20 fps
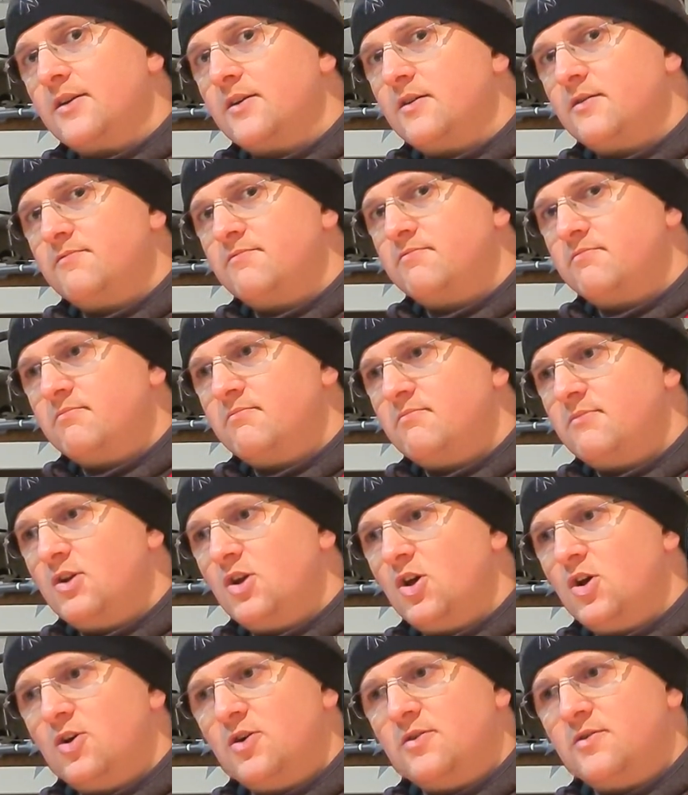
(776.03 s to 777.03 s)
I've
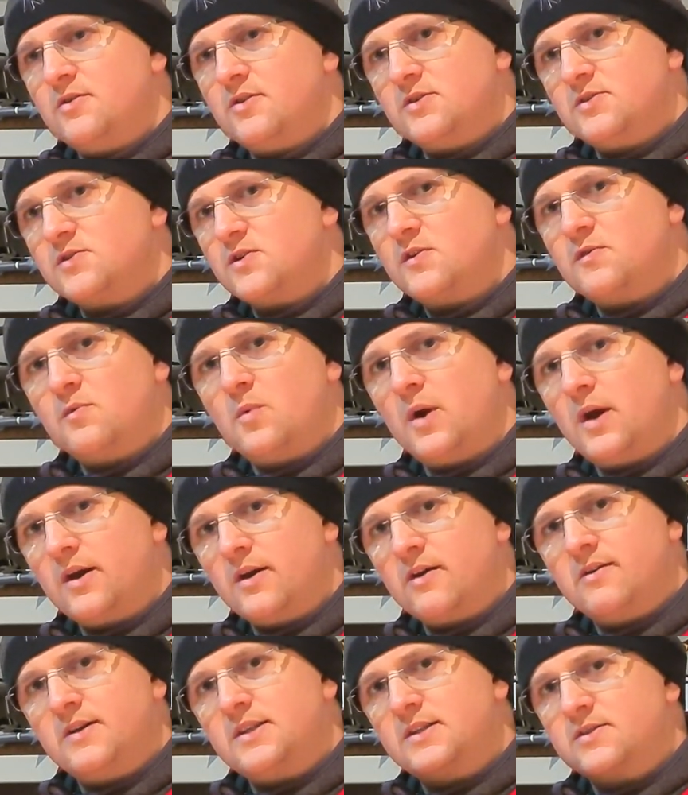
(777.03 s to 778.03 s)
learned the
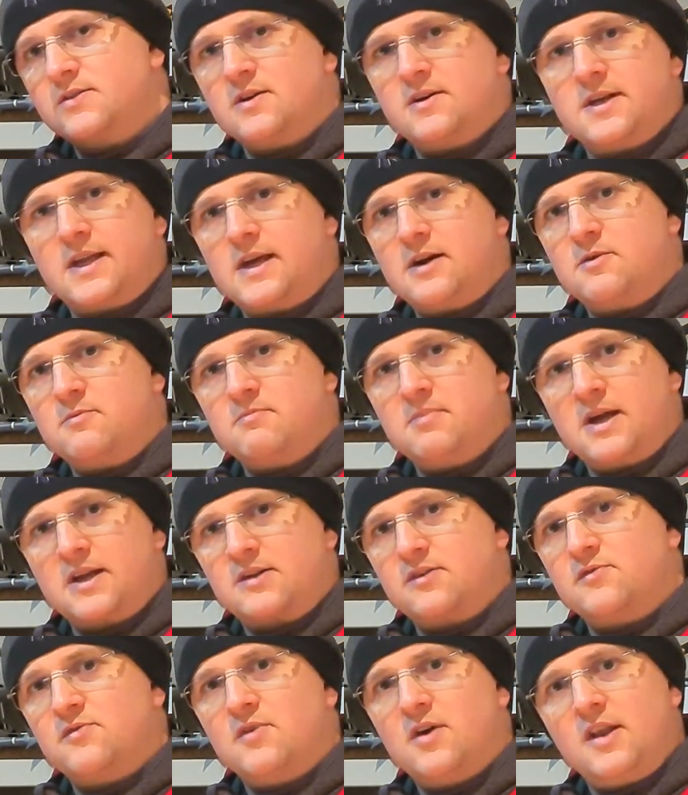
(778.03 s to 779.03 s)
software inside out and back
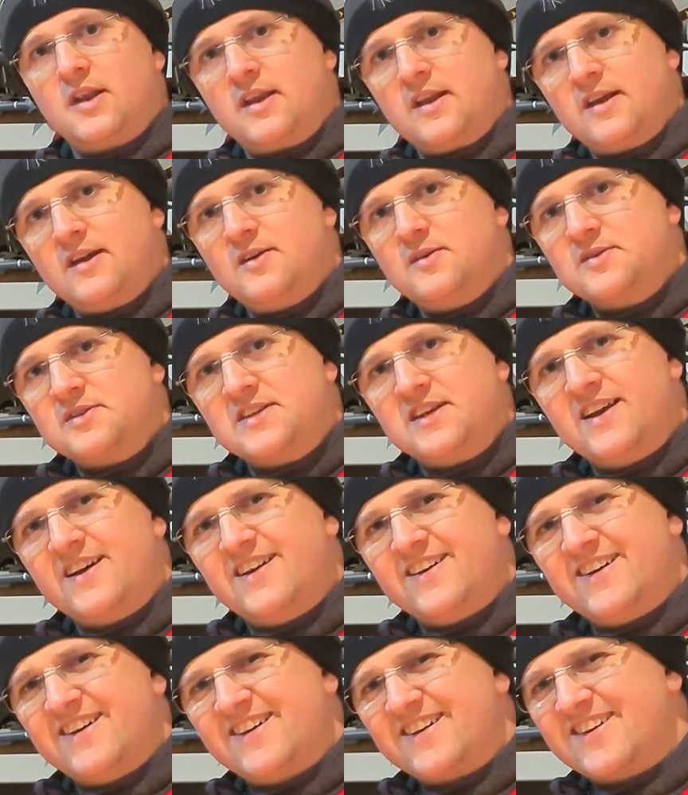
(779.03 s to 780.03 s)
to front now, so
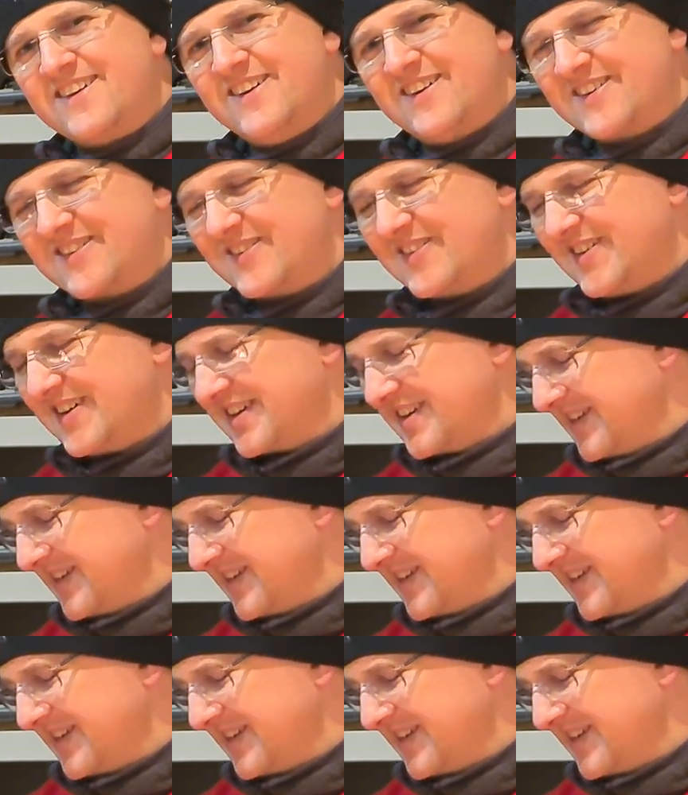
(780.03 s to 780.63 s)
I got quite